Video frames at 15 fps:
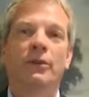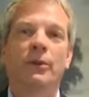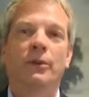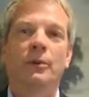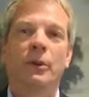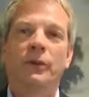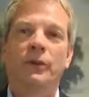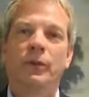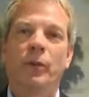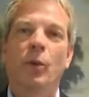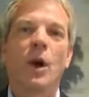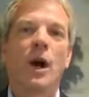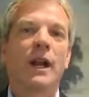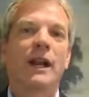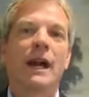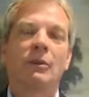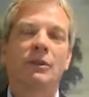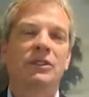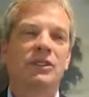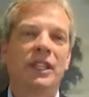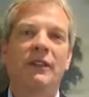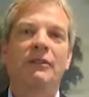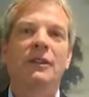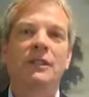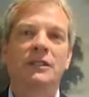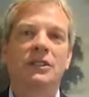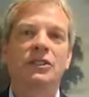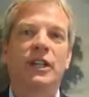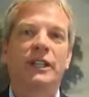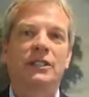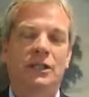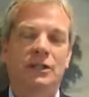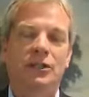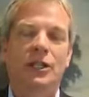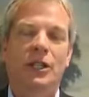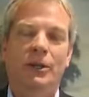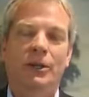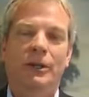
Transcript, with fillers: for, for one and I would definitely suggest considering